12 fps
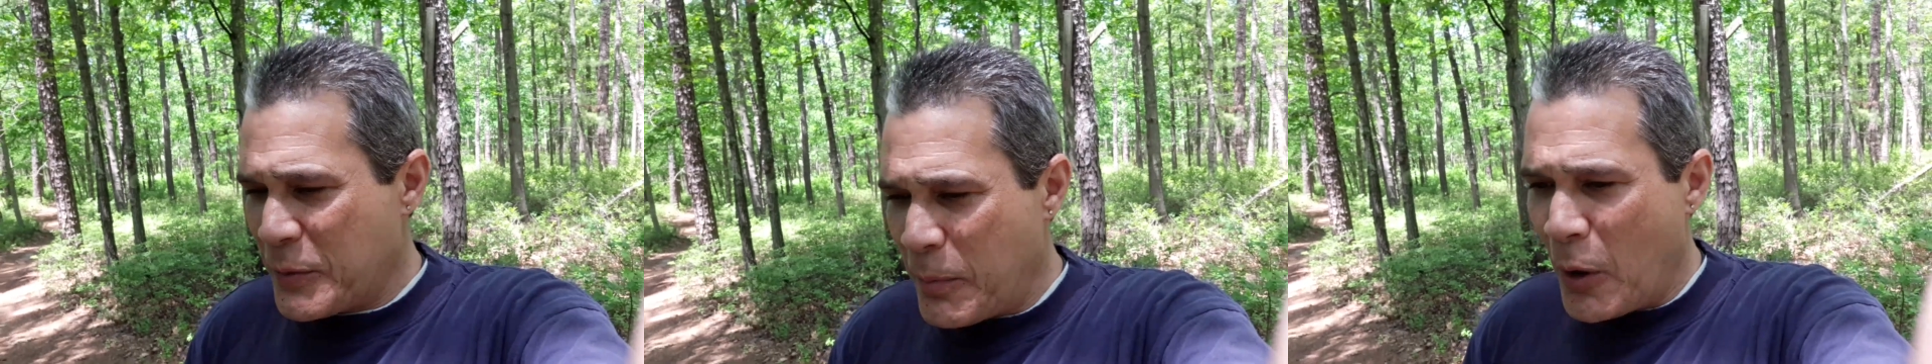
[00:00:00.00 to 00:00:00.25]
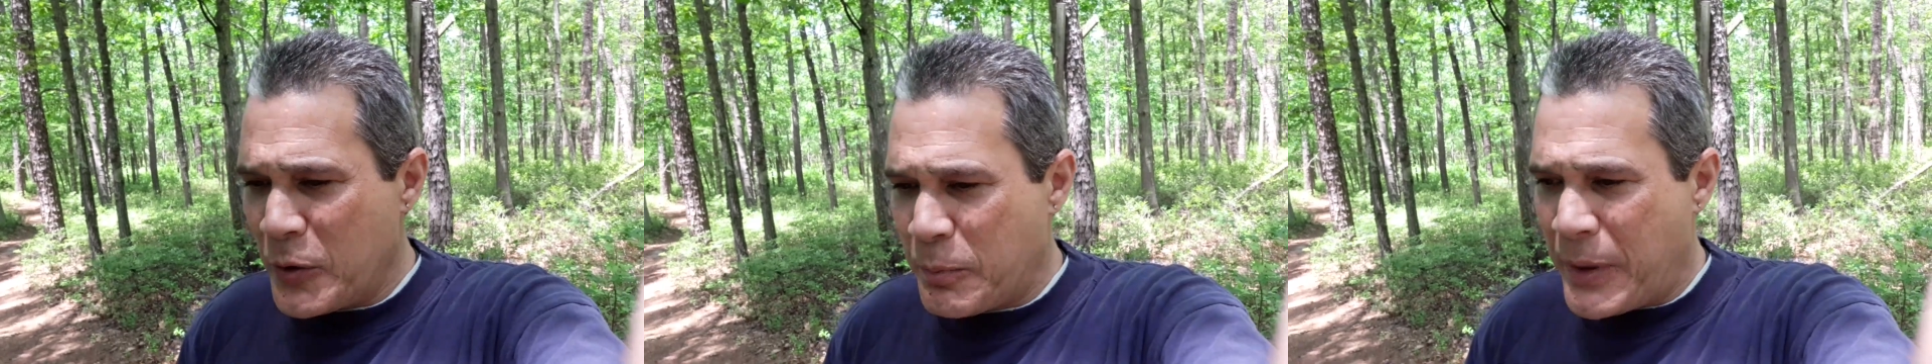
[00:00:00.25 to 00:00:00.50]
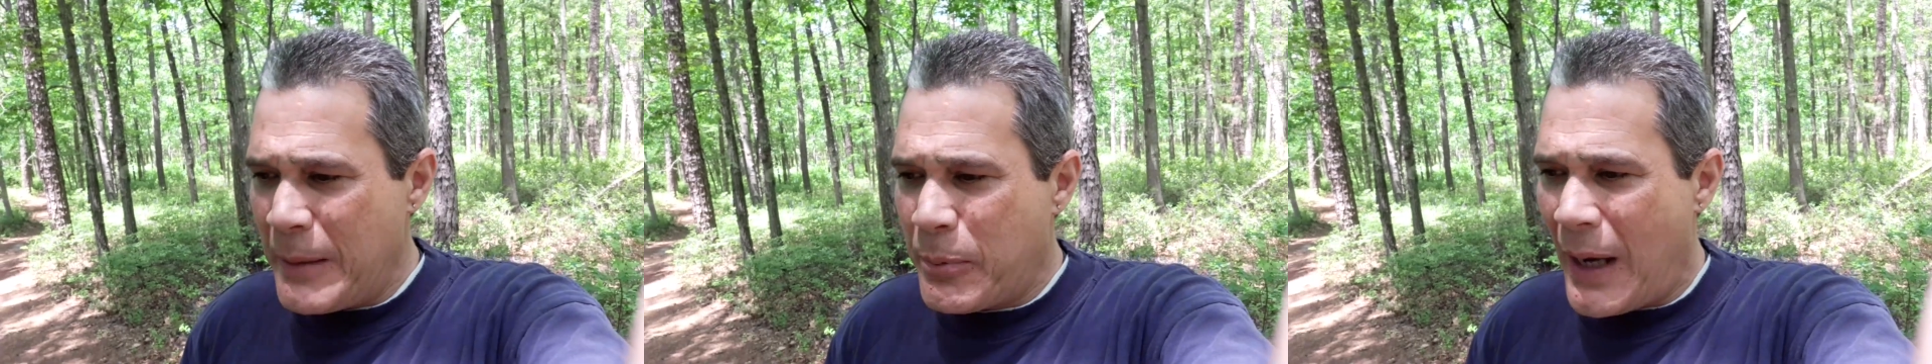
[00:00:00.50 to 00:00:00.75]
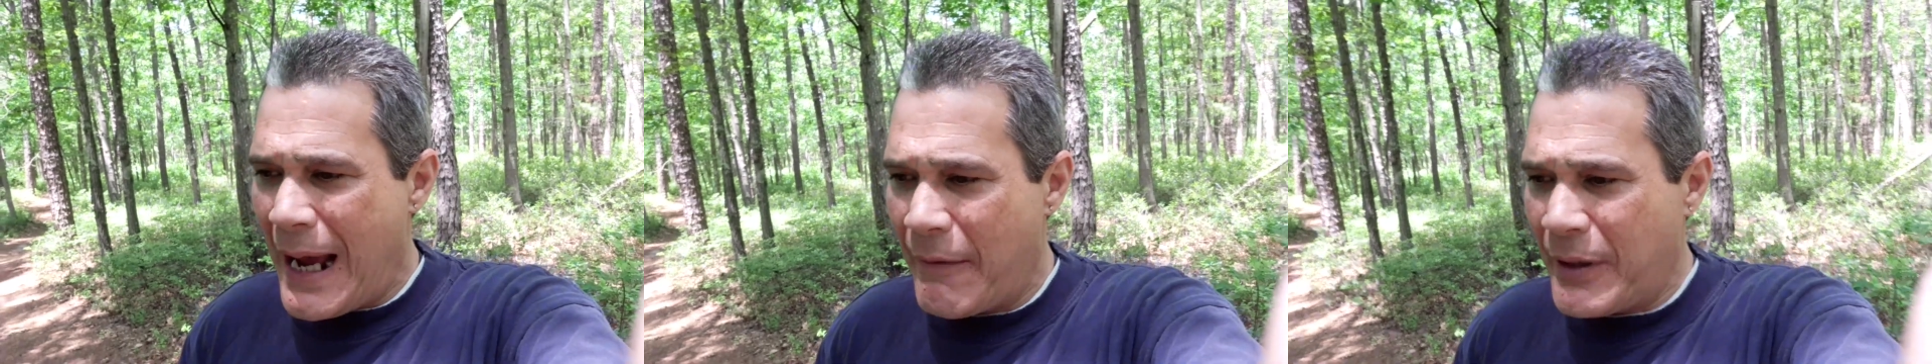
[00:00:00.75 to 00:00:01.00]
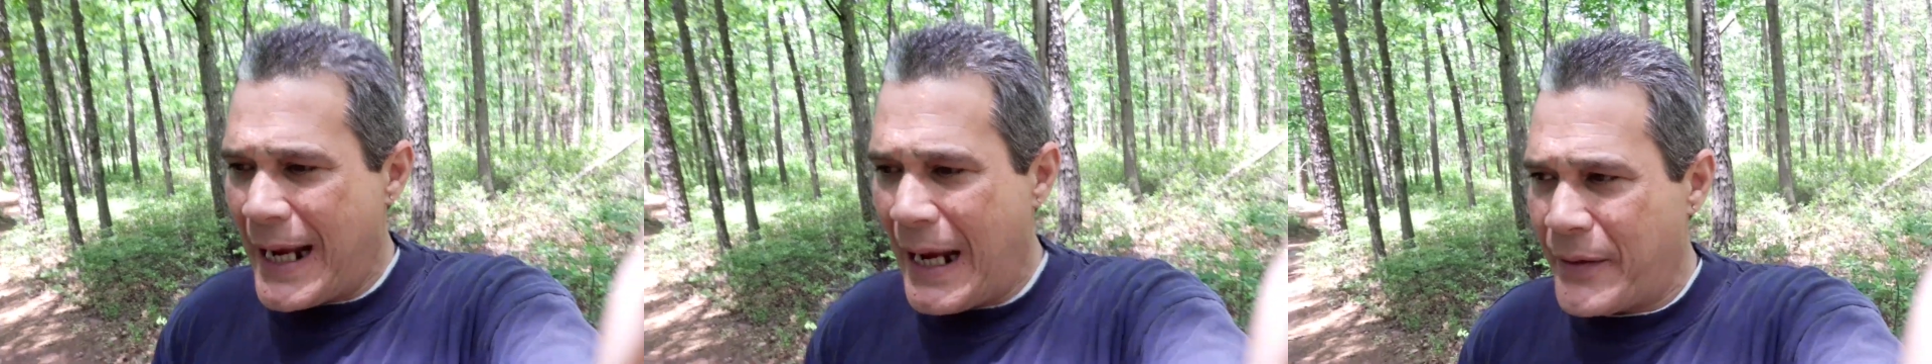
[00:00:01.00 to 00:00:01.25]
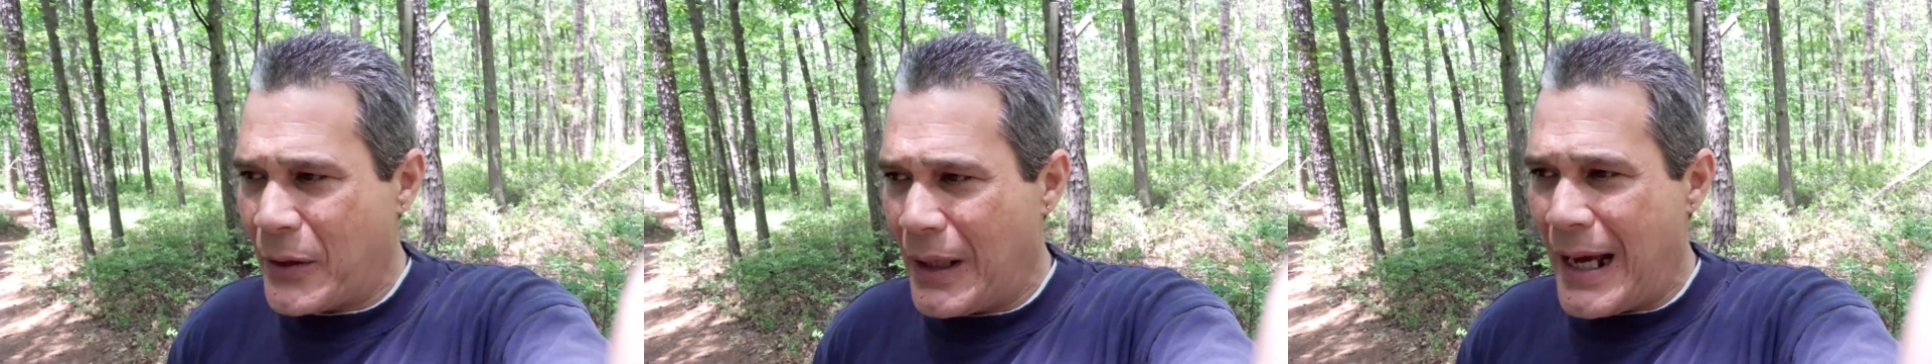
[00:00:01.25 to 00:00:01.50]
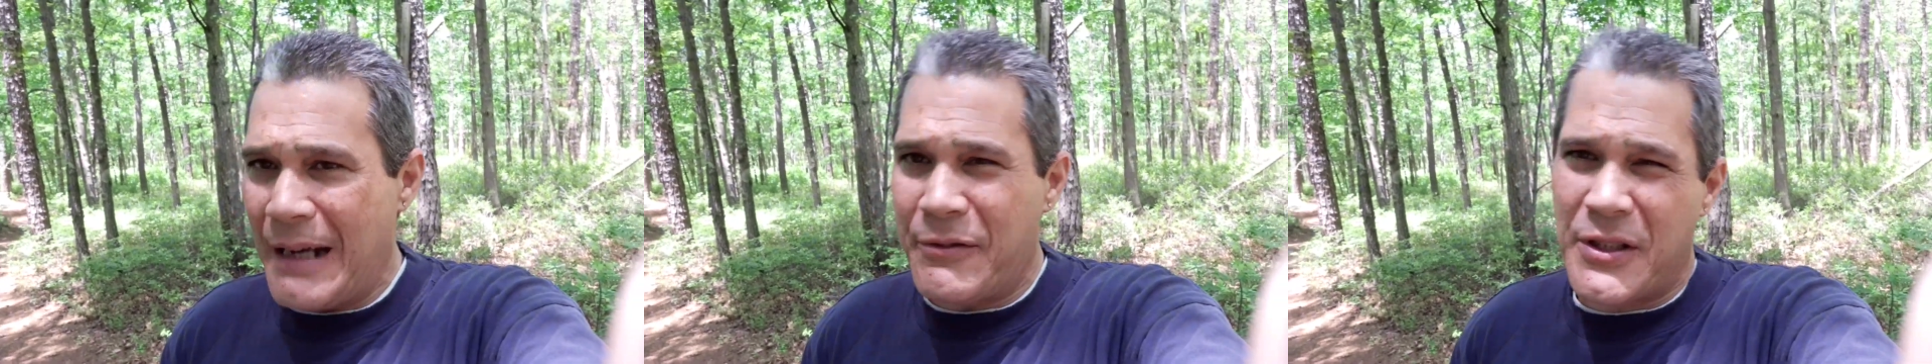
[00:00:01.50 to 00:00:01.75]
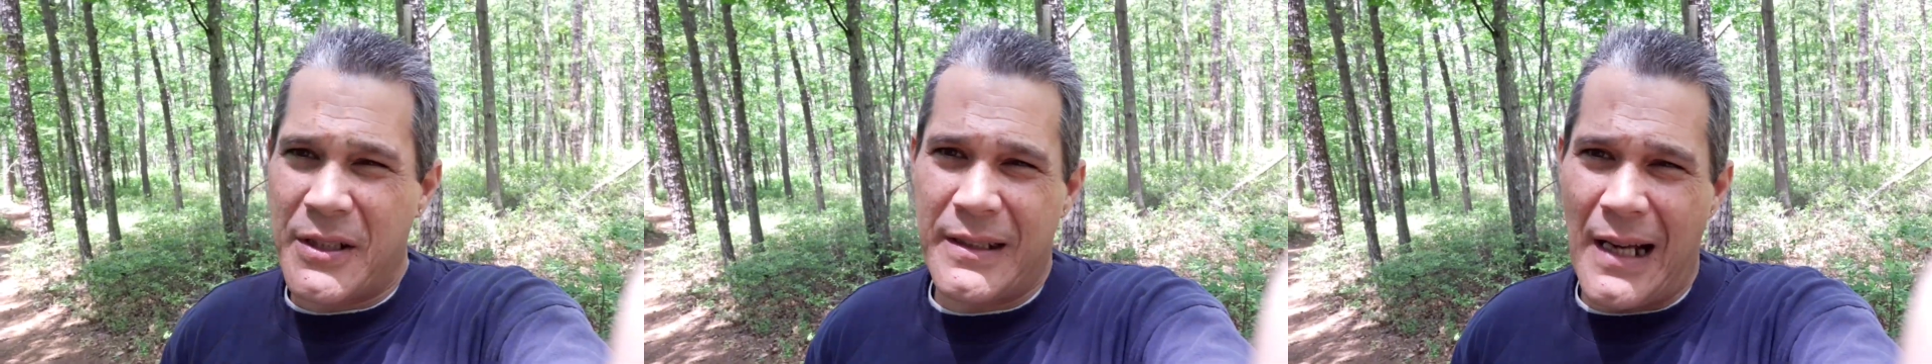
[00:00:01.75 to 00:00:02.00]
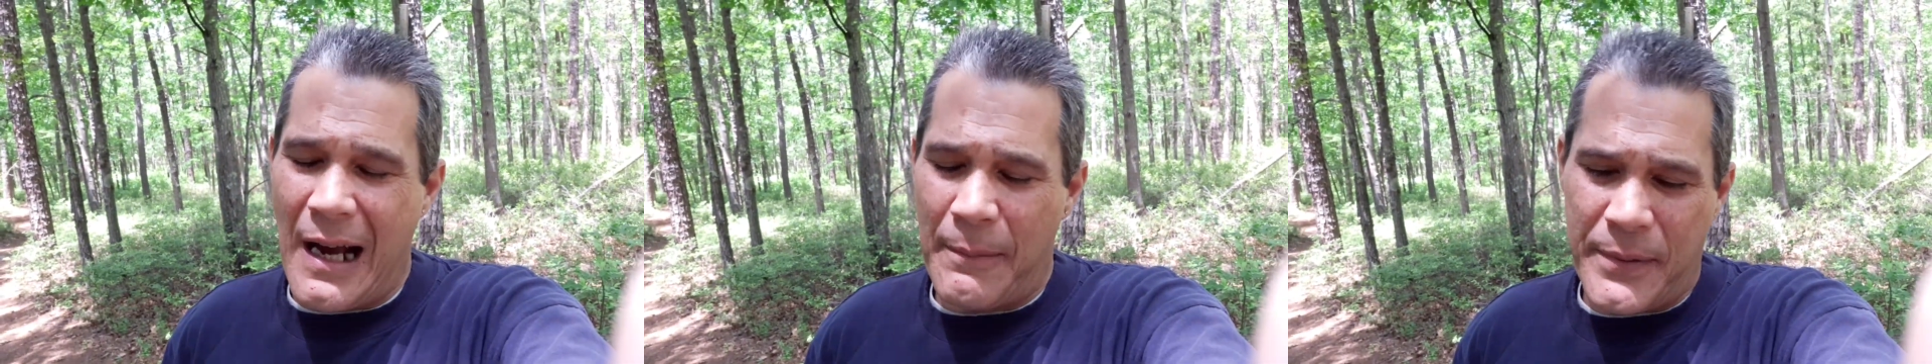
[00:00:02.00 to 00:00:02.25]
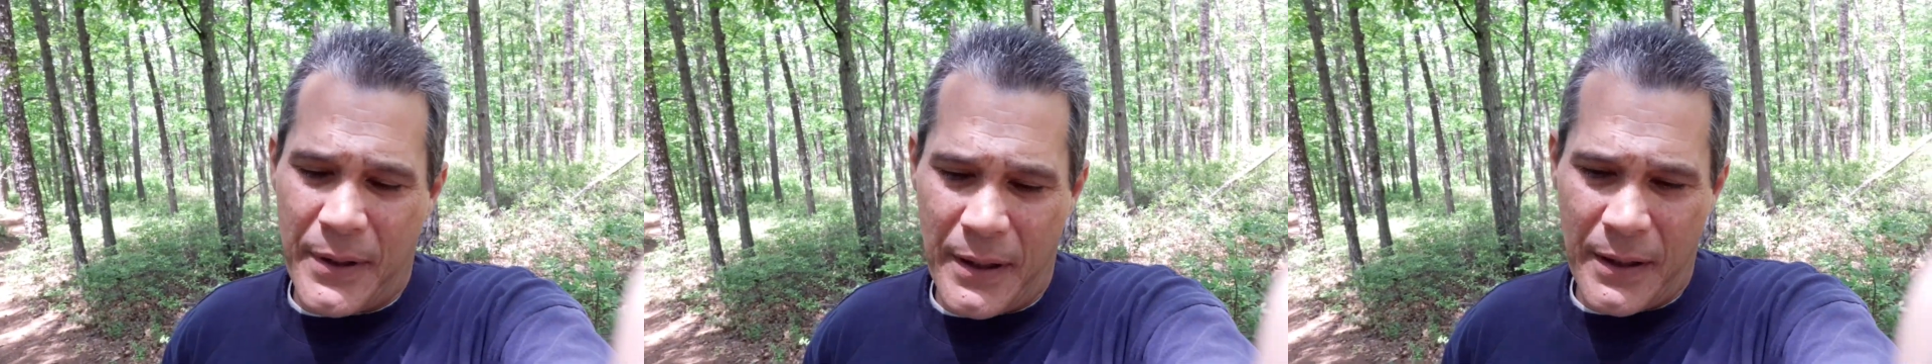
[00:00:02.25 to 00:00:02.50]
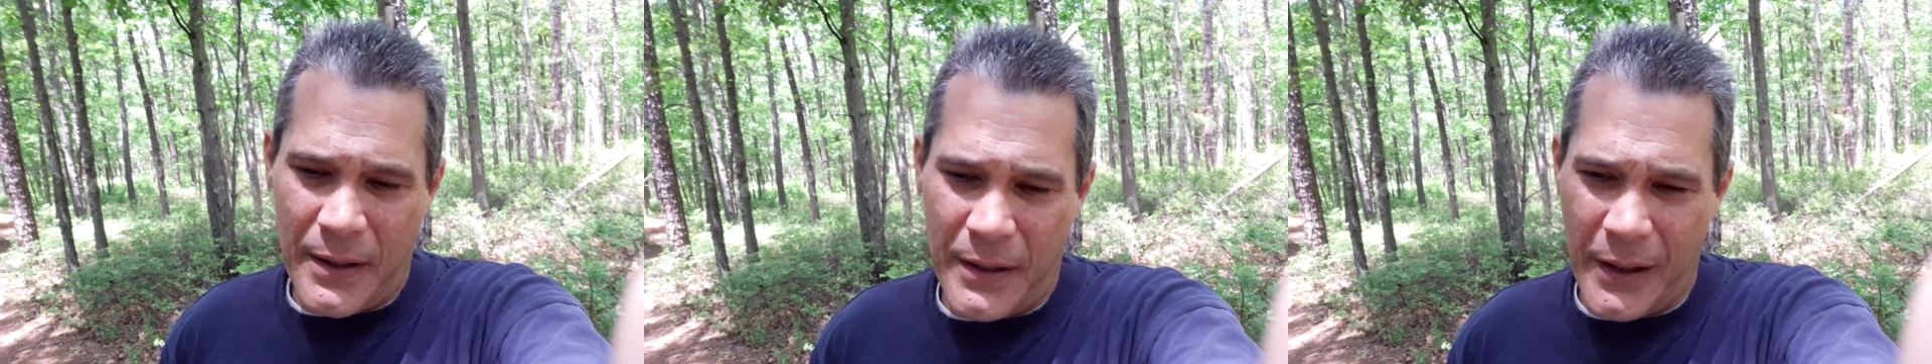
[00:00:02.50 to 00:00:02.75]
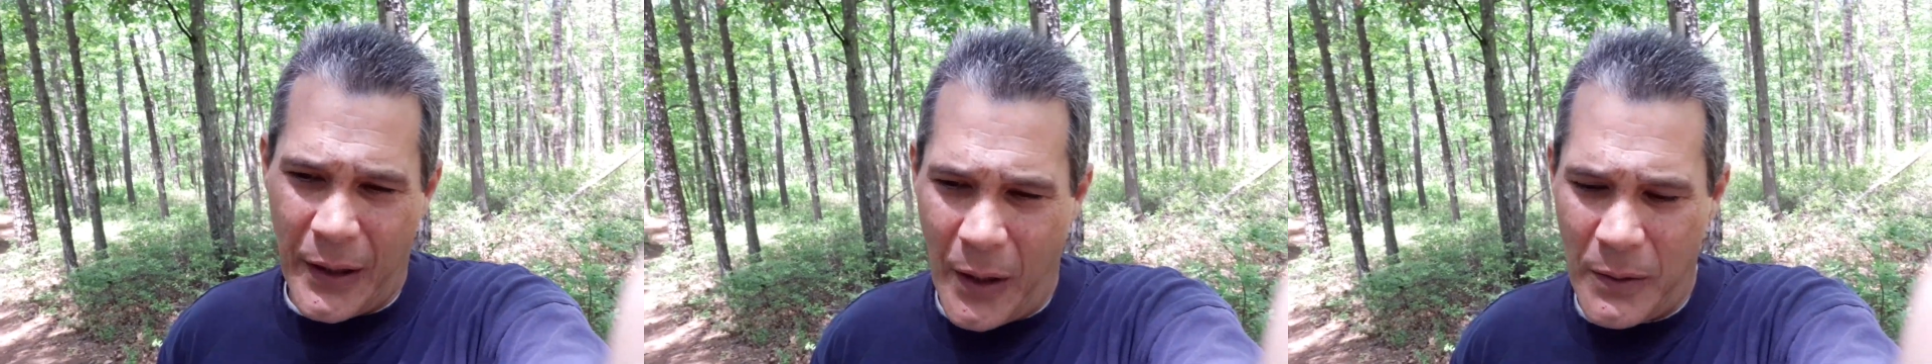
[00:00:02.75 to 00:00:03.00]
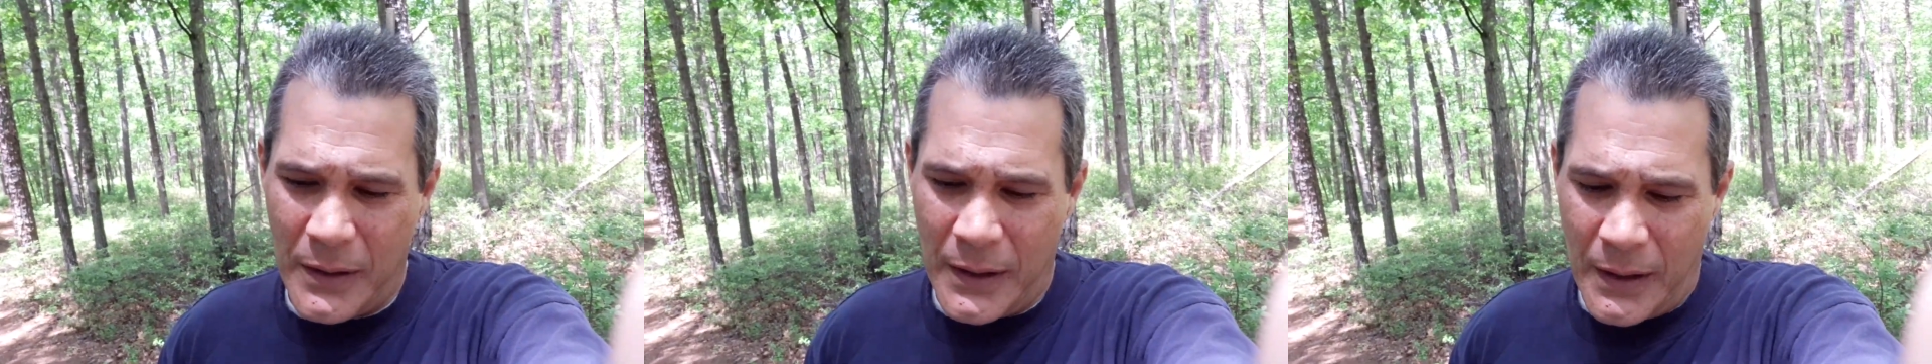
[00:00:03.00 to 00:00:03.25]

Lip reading: most people haven't had their lives stopped, you know?